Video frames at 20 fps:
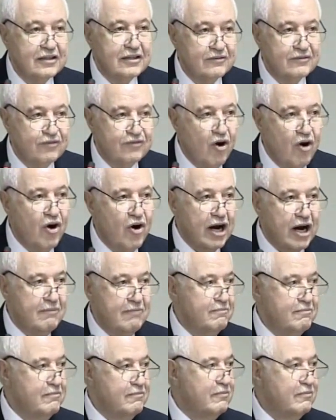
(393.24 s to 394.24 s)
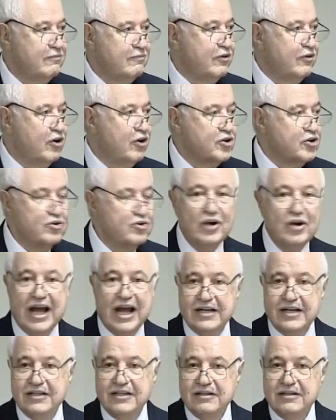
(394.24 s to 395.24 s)
forum for
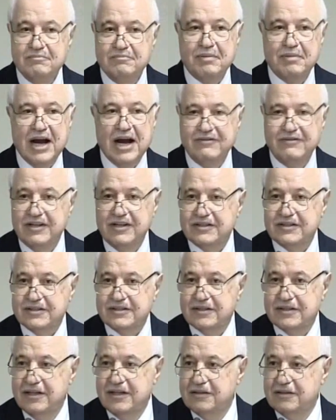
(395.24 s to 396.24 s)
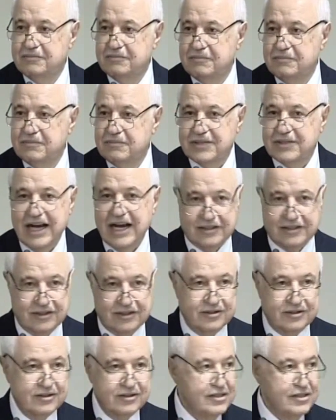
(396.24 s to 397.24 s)
UN private sector.